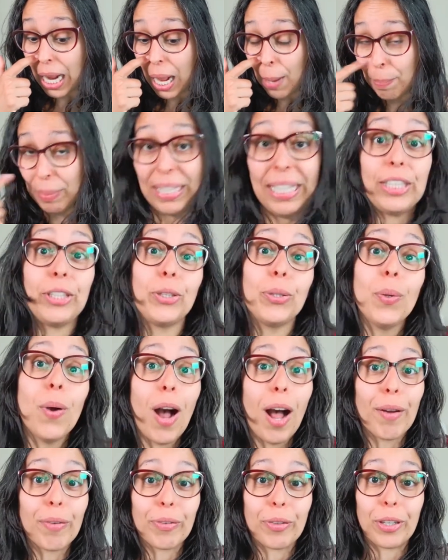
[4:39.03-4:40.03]
But they do
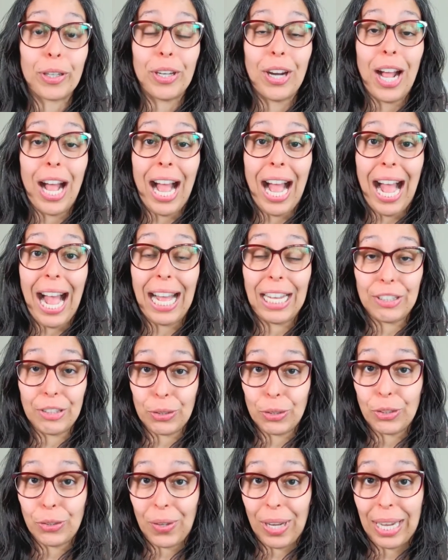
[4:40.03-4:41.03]
offer
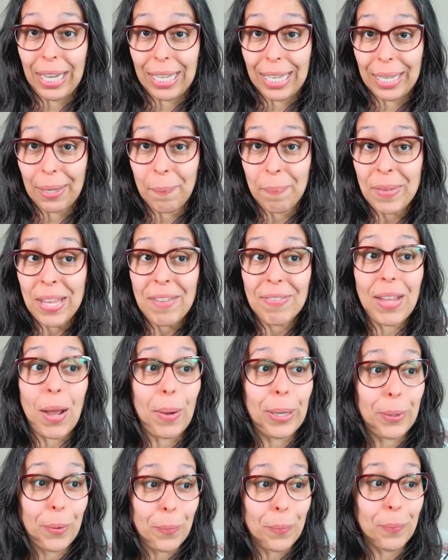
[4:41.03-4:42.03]
agile training. Now
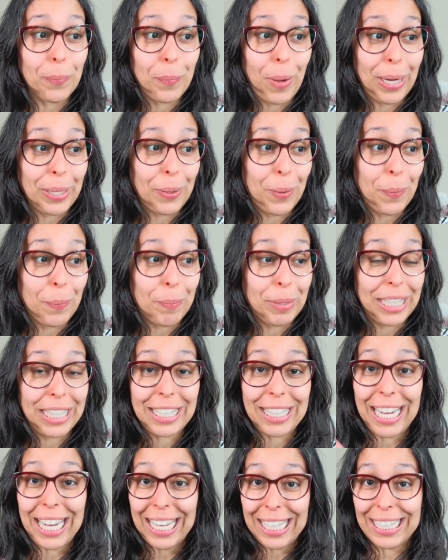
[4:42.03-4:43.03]
I don't I don't
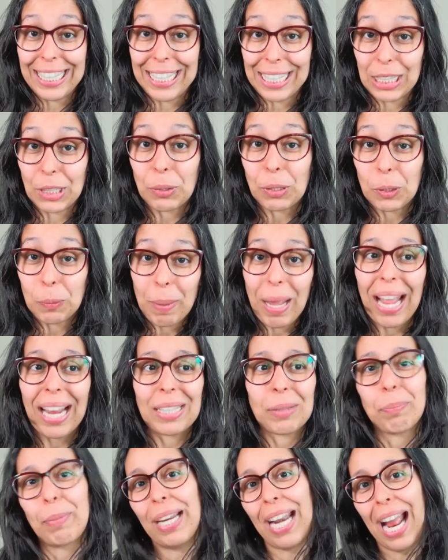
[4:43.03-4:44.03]
mean any
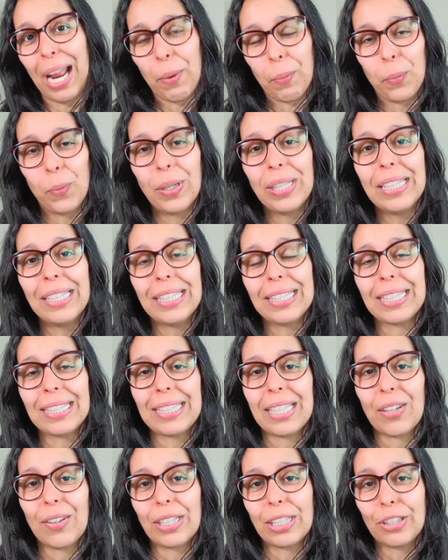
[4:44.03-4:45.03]
disrespect, but I wouldn't
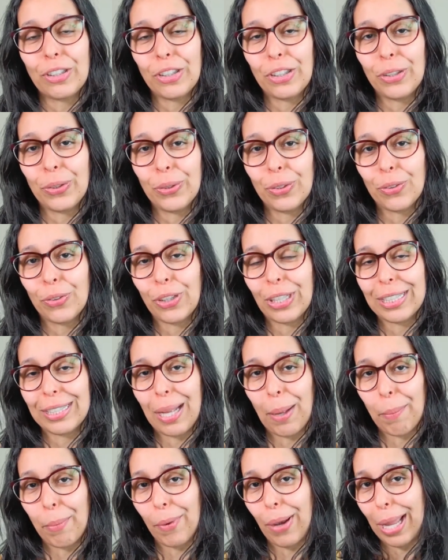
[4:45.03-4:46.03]
necessarily choose, for
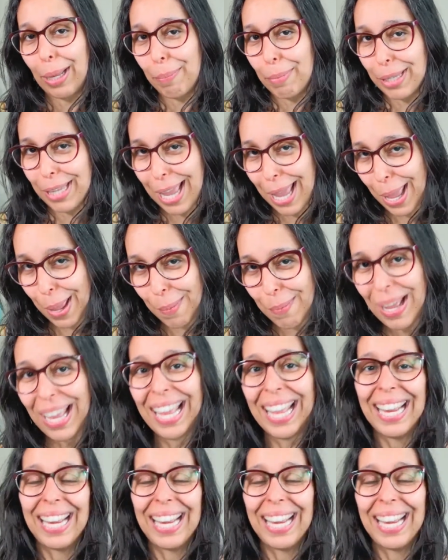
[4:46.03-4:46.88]
example, IBM